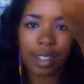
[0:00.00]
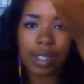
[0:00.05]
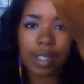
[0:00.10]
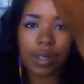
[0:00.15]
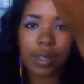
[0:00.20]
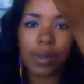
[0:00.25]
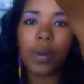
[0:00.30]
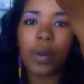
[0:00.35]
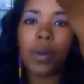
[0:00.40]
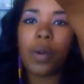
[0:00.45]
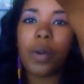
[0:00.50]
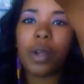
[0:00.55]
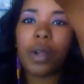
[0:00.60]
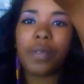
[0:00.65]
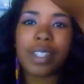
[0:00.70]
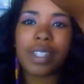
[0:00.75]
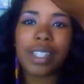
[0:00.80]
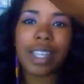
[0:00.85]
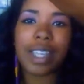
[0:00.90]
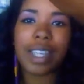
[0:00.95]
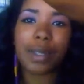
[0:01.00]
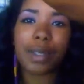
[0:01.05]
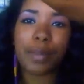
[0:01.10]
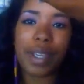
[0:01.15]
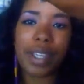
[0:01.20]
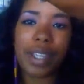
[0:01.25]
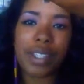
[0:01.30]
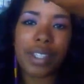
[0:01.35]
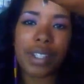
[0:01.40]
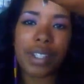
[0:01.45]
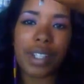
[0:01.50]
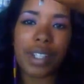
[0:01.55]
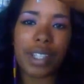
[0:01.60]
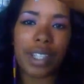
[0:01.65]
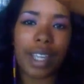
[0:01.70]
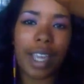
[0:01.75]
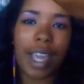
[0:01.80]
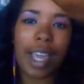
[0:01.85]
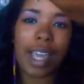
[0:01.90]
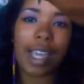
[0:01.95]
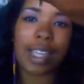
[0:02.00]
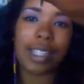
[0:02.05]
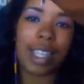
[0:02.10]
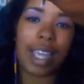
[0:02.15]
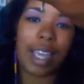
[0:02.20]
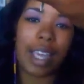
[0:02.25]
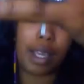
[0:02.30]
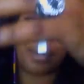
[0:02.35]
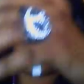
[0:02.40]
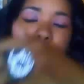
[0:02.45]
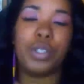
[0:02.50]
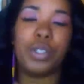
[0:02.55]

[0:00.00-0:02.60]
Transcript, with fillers: this one, or if you take the picture and the guy's like,